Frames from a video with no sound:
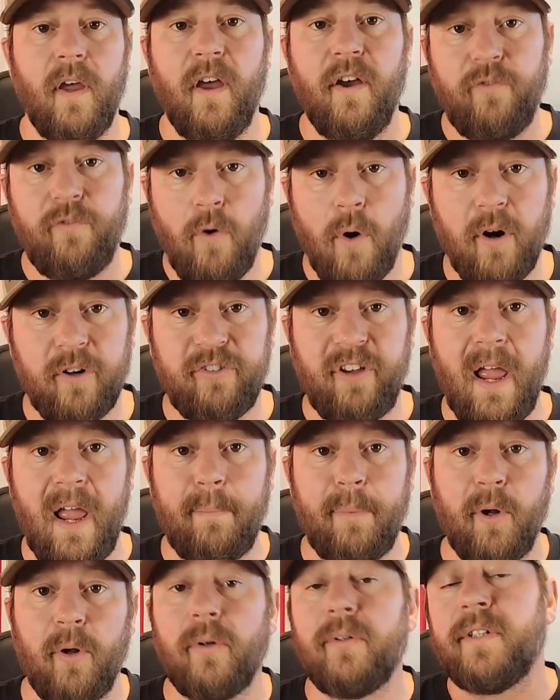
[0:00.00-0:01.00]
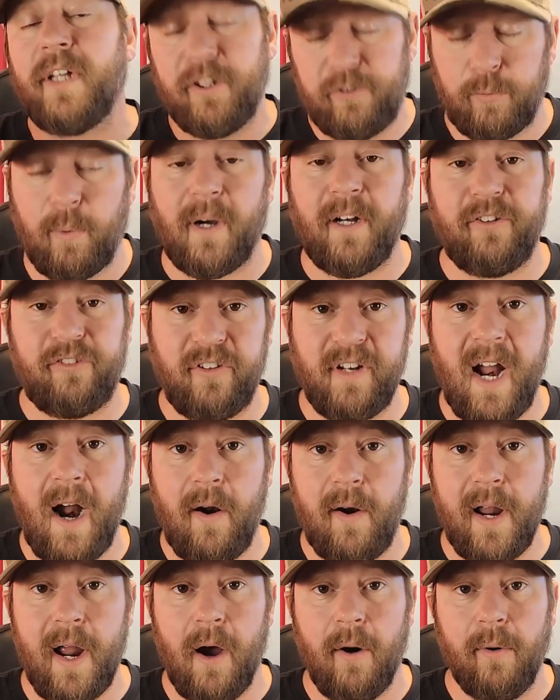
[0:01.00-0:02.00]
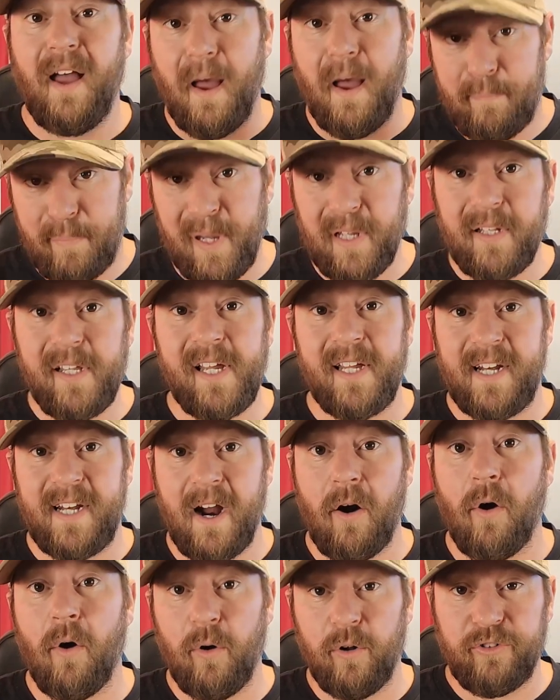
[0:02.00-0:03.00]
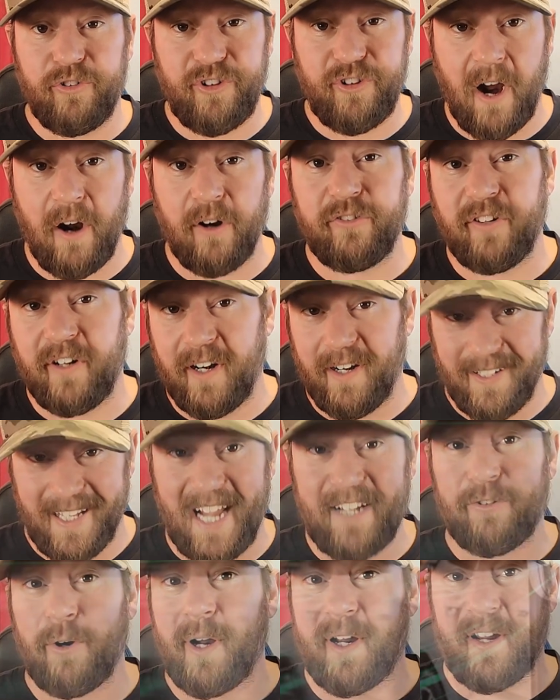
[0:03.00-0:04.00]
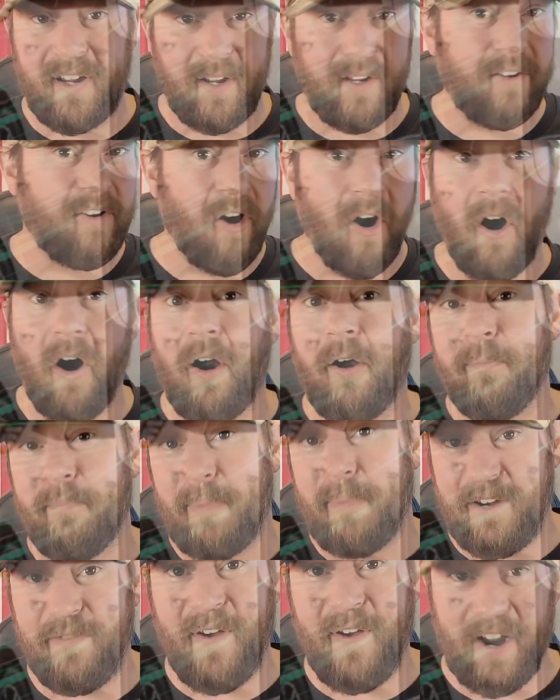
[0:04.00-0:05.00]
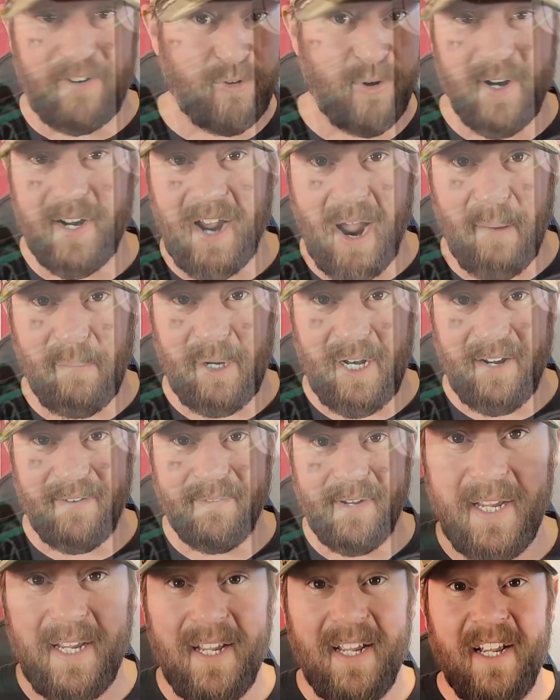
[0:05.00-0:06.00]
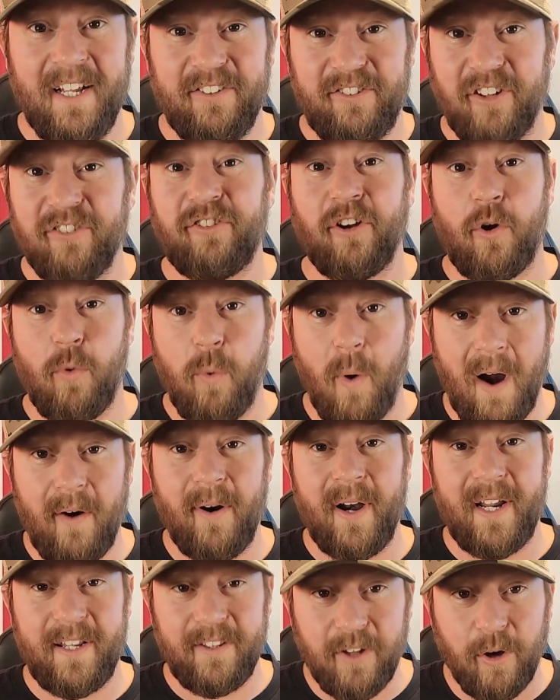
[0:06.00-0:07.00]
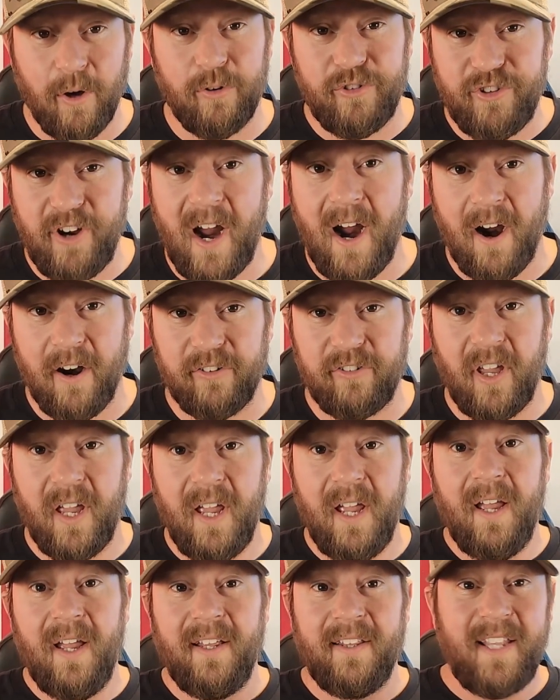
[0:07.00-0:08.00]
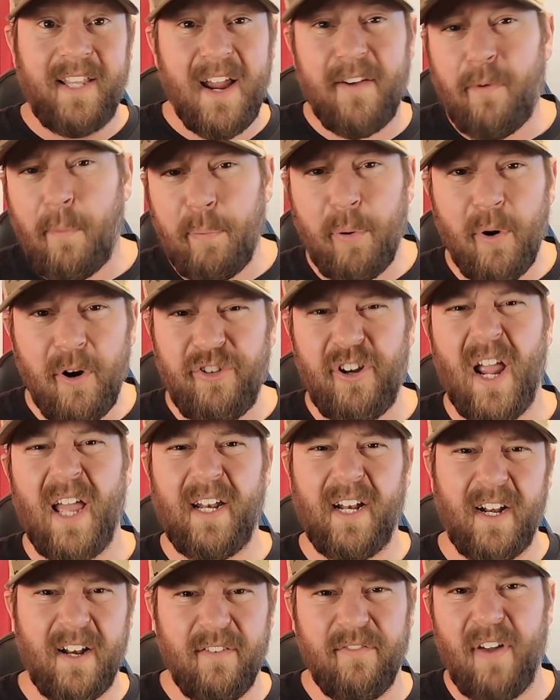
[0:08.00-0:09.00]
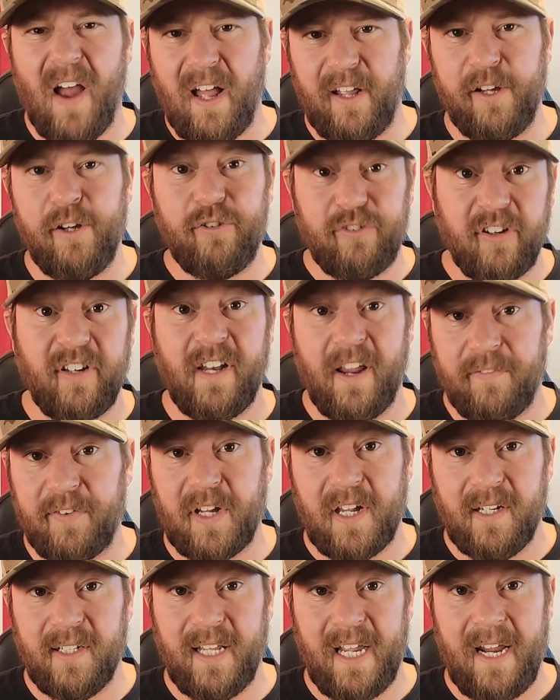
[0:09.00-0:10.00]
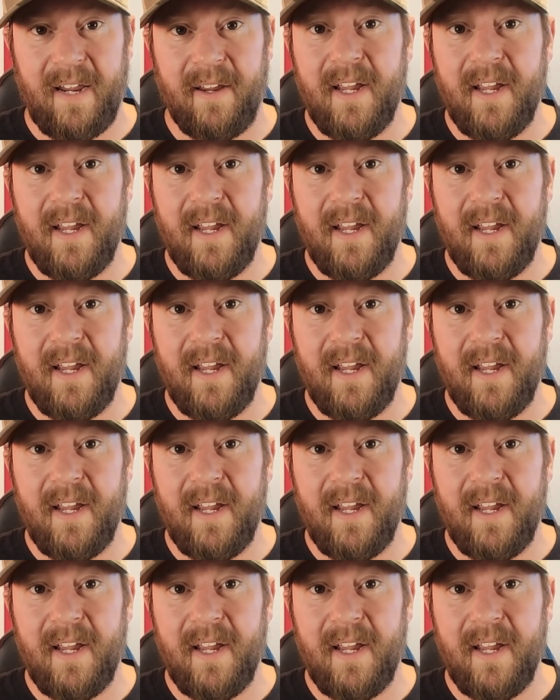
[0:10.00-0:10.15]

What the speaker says: For example, let's run a scenario. A billionaire holds shares in an electric car manufacturing company. Since acquiring those shares, they have appreciated in value significantly.